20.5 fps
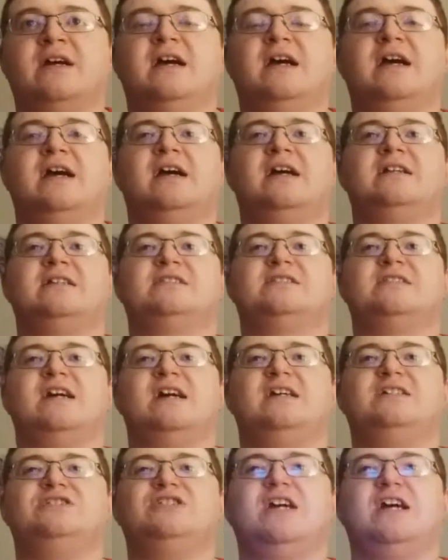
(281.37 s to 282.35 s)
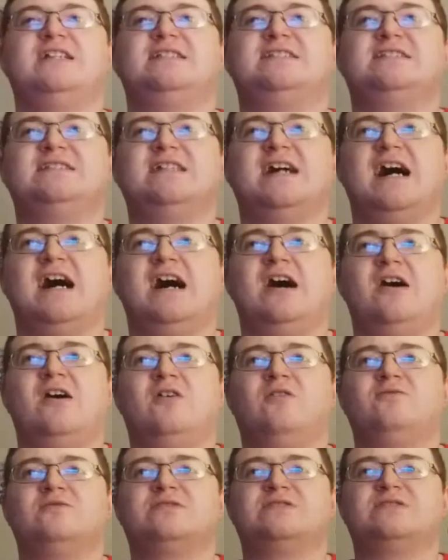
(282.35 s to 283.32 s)
And AJ
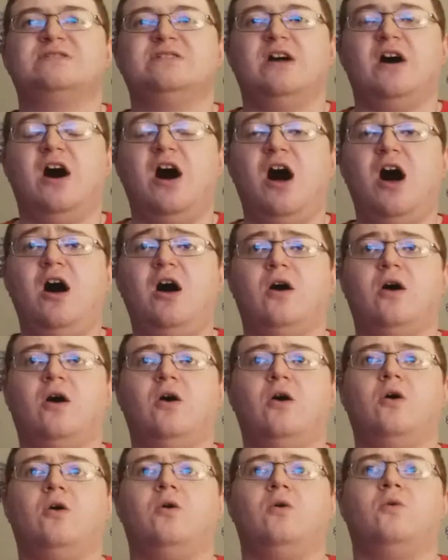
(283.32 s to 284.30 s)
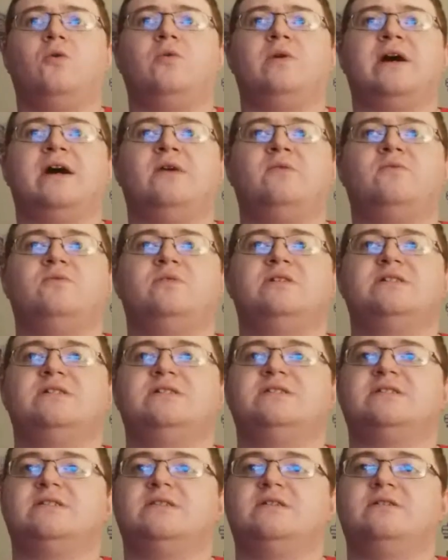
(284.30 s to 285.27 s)
Styles. Oh, oh, that
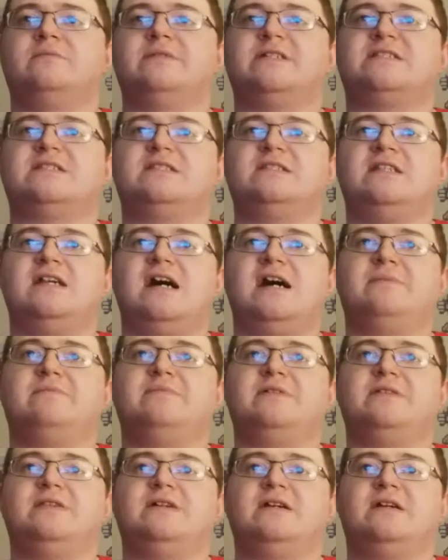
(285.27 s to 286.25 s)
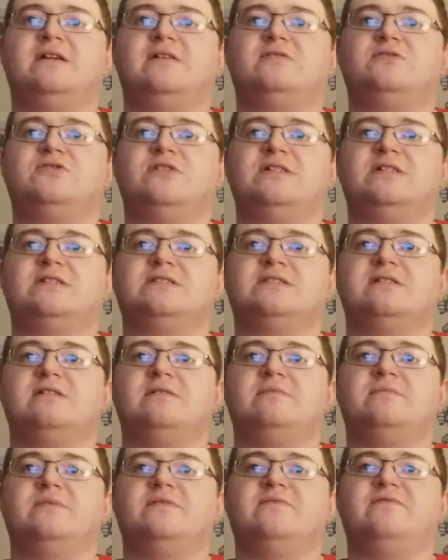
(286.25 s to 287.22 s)
was a little bit sloppy there. Trying to
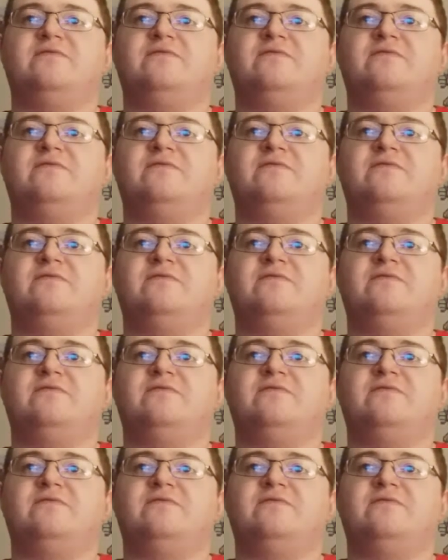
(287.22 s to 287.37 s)
slam the